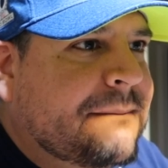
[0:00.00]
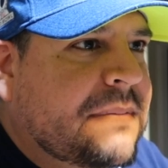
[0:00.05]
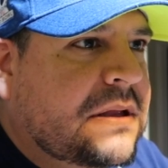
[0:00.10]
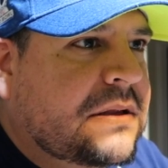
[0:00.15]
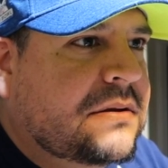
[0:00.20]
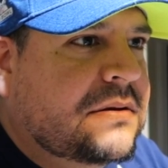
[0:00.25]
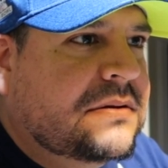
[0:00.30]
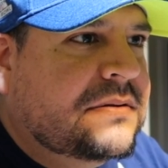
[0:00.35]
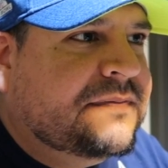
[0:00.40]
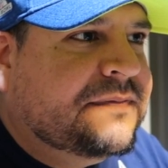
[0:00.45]

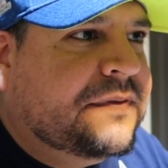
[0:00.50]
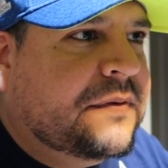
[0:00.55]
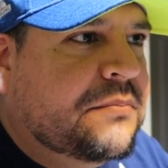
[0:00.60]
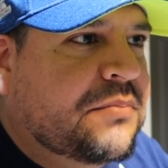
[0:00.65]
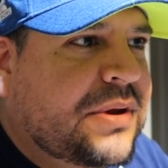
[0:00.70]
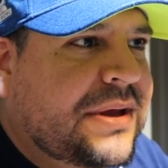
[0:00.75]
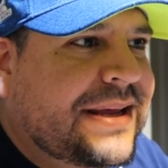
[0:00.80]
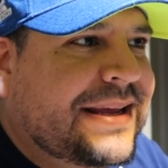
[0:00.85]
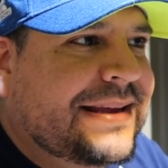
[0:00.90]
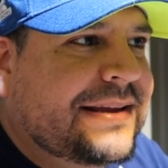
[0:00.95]
for
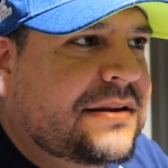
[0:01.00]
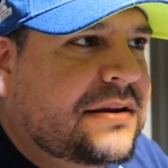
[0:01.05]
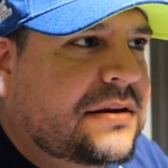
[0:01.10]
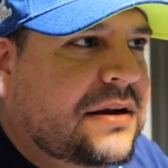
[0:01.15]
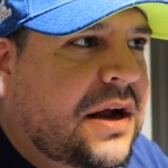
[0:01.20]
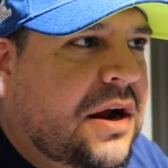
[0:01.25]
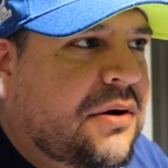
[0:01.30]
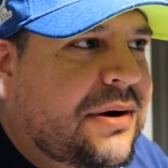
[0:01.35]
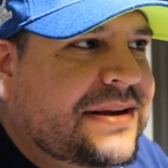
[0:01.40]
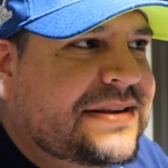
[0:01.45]
me,
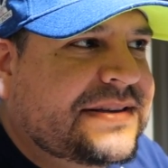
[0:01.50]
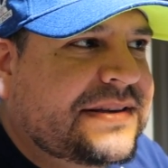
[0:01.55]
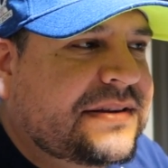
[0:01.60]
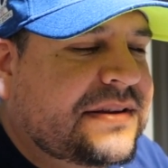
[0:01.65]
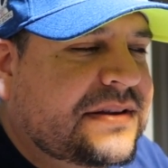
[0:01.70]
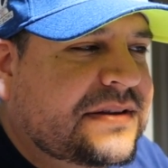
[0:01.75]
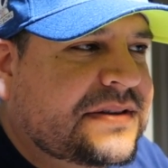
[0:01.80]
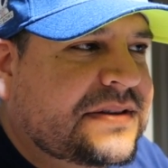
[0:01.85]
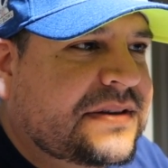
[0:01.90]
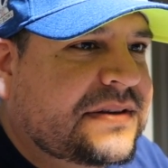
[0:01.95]
how I see
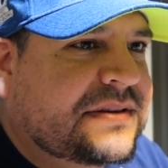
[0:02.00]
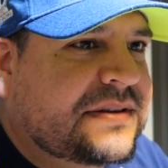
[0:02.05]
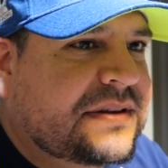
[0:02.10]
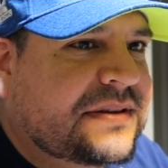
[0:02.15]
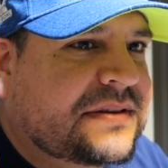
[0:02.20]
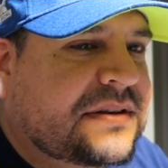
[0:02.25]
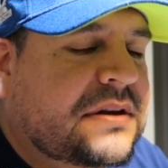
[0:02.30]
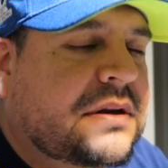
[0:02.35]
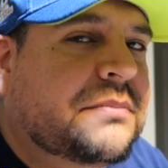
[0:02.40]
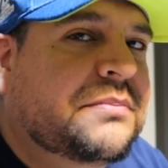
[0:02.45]
this,
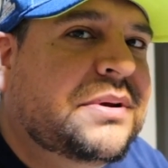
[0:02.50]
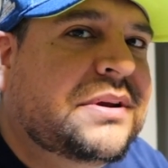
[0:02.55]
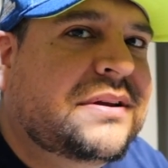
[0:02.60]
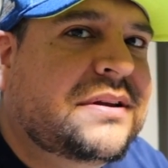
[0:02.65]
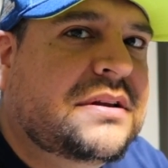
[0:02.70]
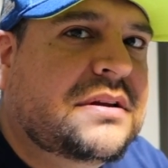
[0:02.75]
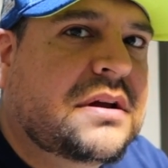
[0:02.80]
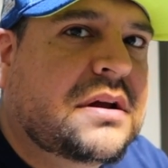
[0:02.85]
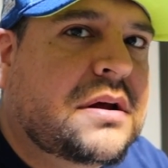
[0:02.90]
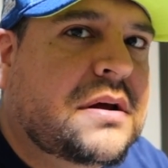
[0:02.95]
it's going to
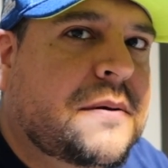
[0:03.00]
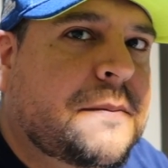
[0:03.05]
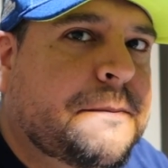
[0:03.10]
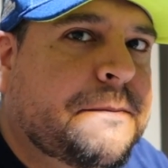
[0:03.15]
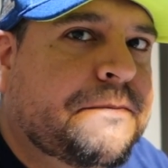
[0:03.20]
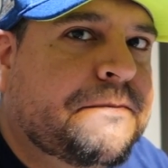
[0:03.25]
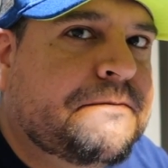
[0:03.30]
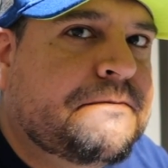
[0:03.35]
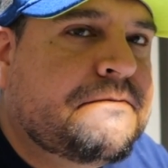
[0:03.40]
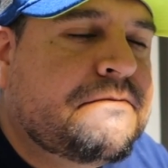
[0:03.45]
be
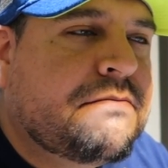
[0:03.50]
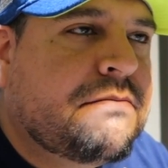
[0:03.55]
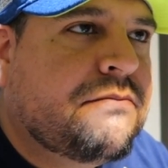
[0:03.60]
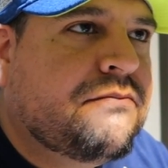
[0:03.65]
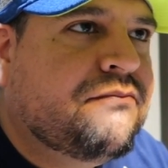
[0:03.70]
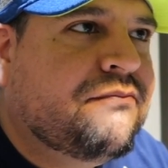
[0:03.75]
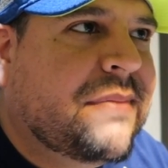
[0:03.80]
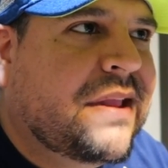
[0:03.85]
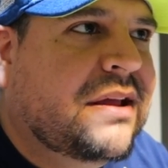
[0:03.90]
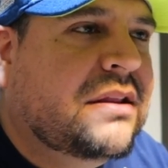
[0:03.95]

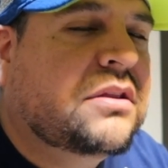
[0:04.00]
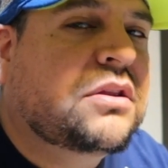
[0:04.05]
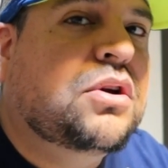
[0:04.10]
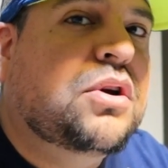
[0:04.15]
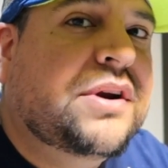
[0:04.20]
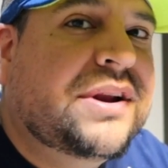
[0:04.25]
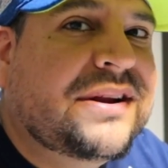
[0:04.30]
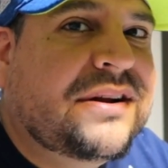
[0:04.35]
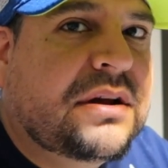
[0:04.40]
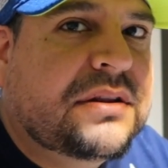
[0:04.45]

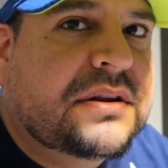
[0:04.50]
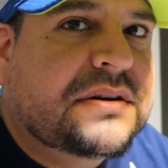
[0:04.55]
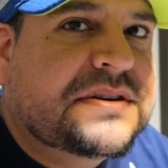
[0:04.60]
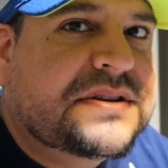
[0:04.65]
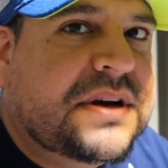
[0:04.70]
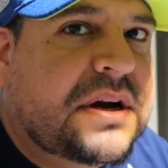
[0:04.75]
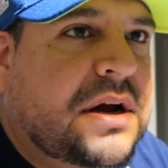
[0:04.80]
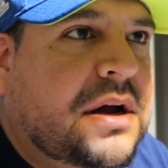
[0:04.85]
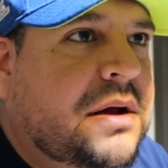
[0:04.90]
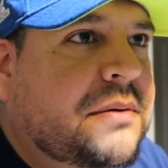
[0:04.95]
learning on the
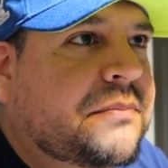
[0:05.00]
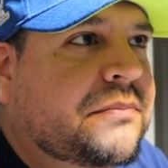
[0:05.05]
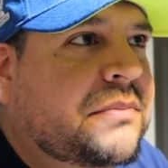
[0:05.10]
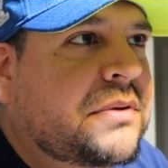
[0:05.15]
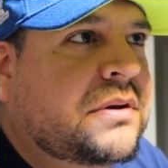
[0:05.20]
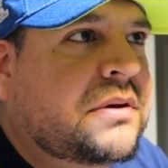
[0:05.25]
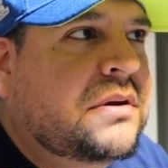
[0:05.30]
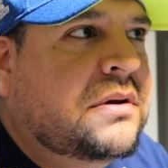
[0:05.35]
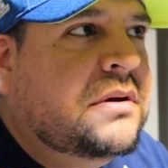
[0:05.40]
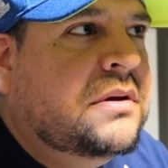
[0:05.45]
job.
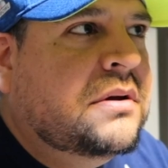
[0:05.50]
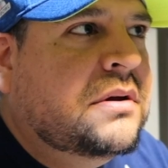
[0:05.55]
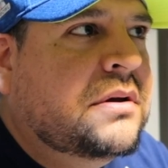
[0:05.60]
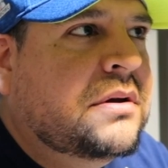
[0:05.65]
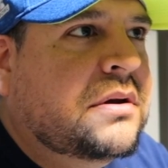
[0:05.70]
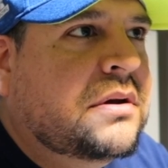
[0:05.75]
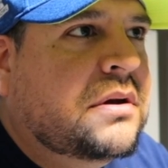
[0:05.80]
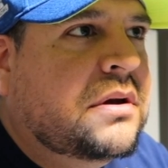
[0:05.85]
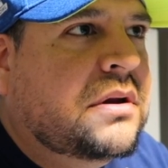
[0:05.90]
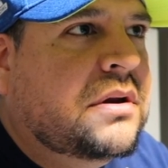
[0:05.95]

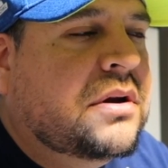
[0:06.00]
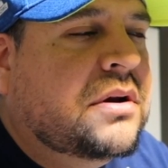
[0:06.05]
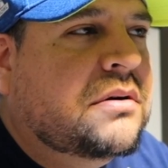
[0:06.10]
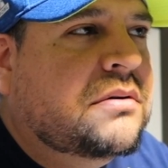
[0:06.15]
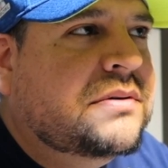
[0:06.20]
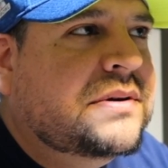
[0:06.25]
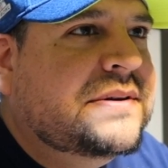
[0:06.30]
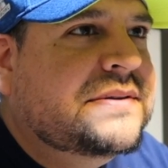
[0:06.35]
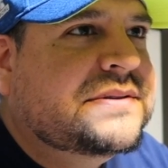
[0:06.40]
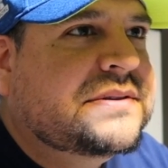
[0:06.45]
You
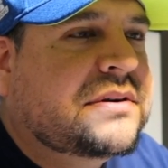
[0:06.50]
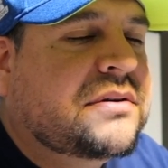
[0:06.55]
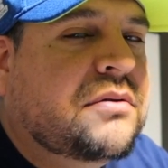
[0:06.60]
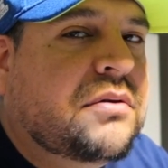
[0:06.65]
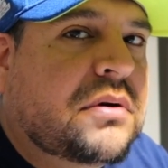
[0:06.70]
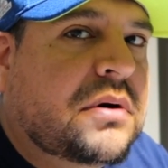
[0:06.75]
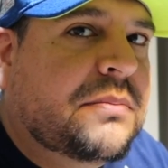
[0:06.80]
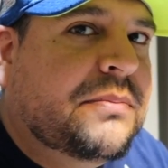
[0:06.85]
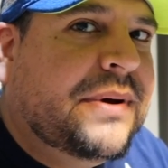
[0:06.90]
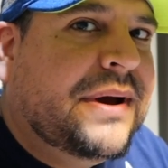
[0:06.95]
know, he's a
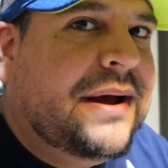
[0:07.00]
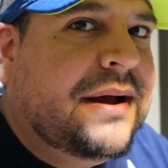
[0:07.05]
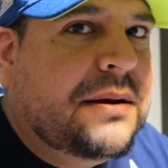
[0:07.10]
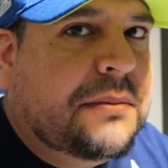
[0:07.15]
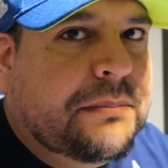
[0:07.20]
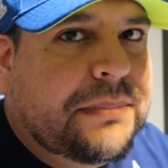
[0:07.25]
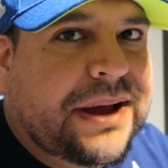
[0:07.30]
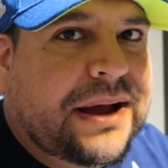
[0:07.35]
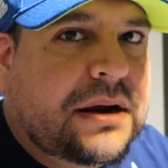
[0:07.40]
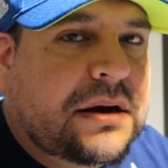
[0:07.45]

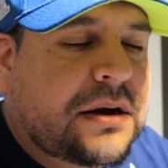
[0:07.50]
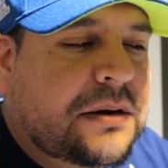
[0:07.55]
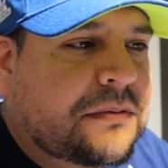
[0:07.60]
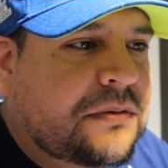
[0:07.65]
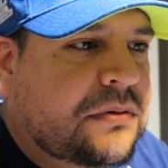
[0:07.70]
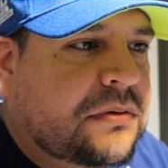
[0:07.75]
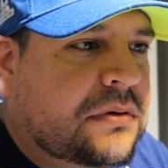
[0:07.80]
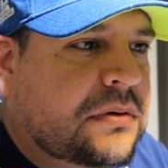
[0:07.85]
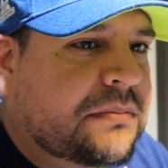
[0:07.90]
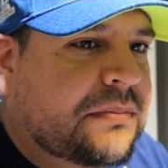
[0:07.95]
quarterback,
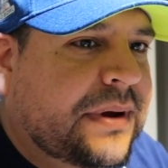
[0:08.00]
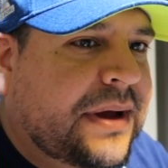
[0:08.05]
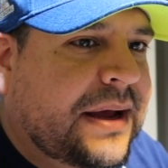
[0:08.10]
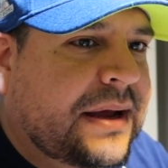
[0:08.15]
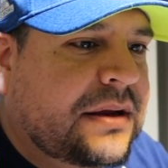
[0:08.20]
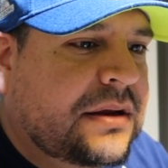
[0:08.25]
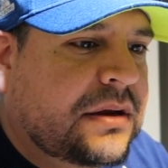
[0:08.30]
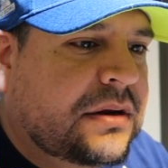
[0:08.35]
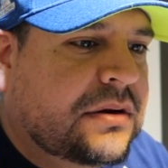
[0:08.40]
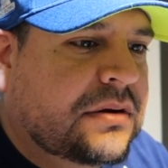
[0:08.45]
backup
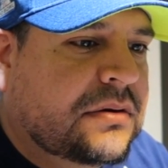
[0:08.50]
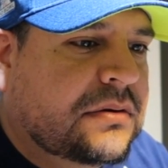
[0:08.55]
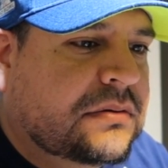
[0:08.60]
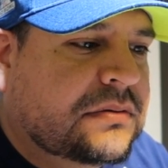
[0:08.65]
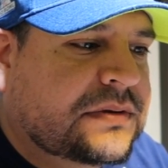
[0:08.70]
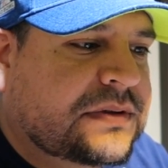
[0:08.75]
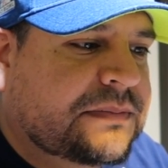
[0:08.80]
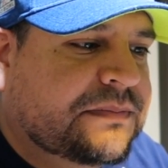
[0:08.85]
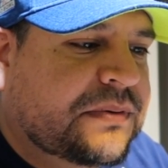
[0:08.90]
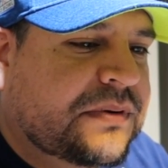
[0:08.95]
quarterback, you
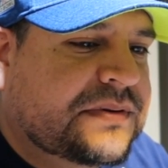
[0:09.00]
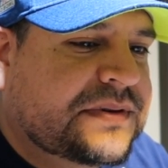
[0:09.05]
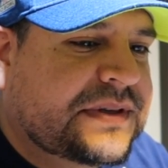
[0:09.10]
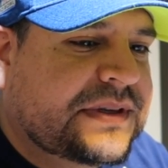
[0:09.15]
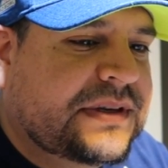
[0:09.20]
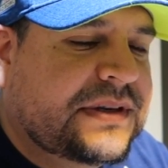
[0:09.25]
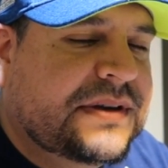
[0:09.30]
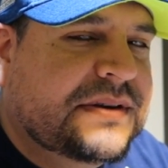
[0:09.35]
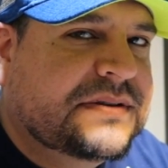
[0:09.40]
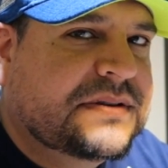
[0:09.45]
know,
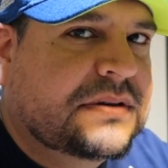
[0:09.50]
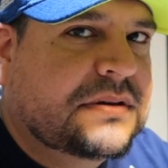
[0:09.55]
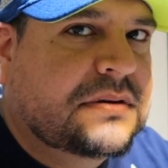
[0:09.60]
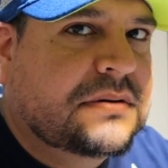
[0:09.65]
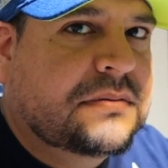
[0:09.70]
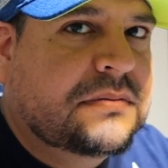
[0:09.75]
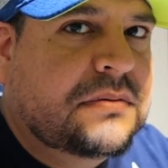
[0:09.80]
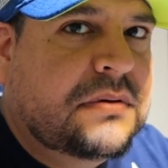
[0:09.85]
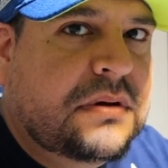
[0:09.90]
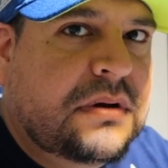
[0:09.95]
supposedly he's
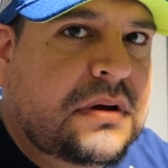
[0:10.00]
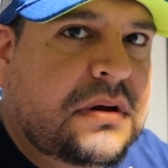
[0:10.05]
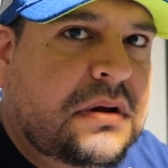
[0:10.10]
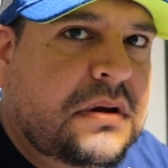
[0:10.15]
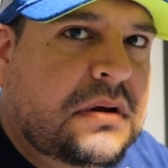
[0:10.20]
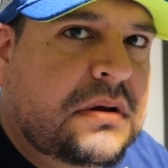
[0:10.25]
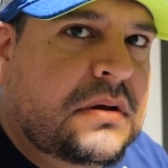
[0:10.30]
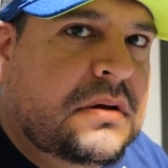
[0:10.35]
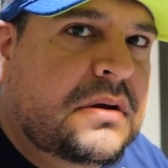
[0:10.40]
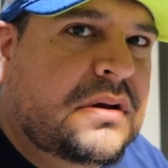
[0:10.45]
an
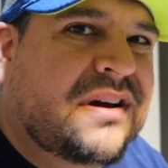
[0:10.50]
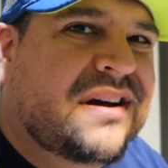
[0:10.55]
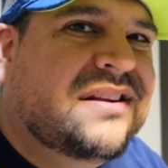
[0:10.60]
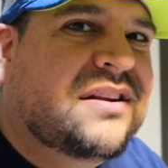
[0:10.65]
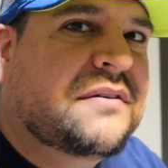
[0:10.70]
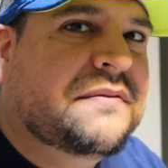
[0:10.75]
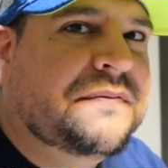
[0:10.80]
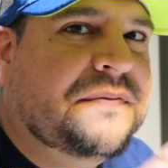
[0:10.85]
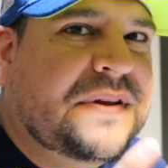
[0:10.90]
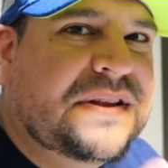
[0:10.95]

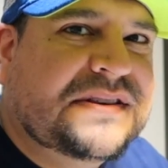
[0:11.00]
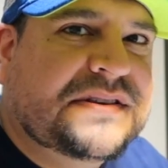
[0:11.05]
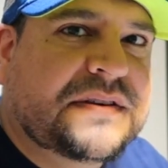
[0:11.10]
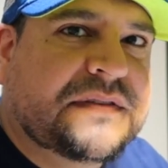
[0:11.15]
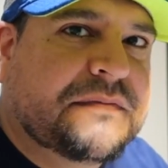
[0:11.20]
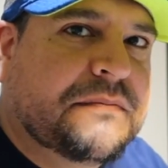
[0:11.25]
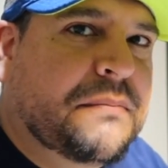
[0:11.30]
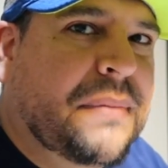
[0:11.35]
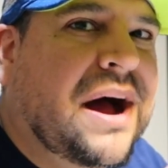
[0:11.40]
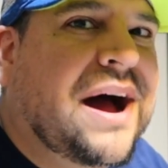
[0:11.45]

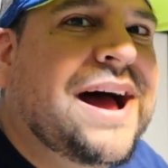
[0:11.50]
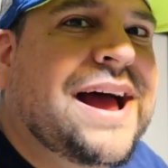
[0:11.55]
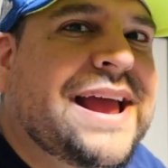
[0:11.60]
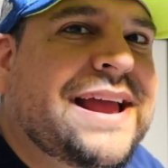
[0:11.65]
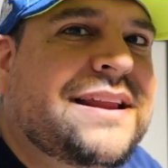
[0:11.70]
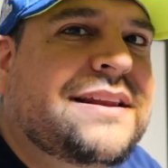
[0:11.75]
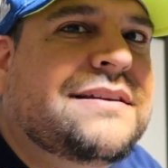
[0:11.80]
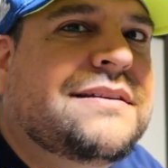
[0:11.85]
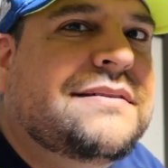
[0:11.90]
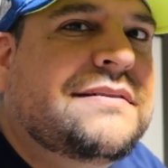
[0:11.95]
offensive
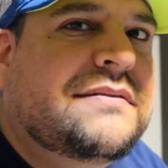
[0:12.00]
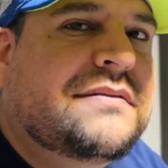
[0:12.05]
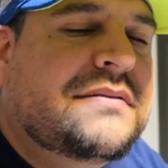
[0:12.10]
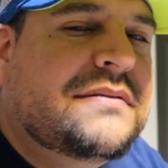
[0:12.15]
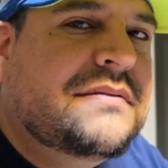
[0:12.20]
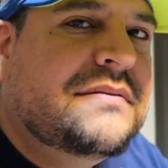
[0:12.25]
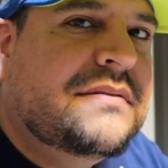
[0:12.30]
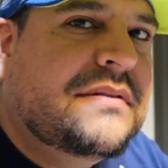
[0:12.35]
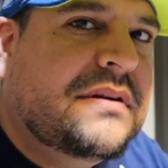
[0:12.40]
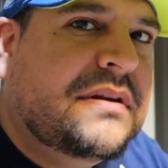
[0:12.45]
mind,
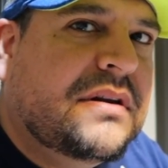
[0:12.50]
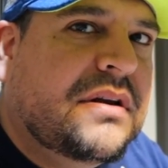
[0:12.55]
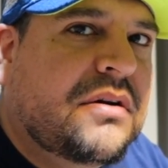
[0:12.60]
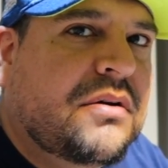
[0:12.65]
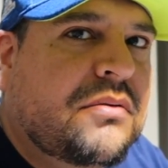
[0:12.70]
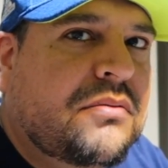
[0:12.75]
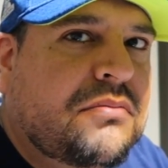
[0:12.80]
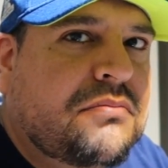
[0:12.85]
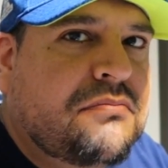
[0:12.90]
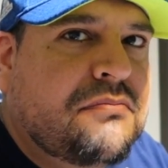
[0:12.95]
you
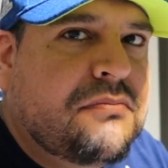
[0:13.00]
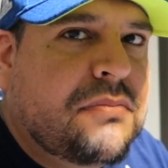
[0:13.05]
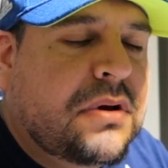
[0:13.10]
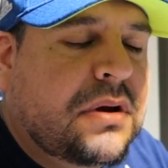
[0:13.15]
know.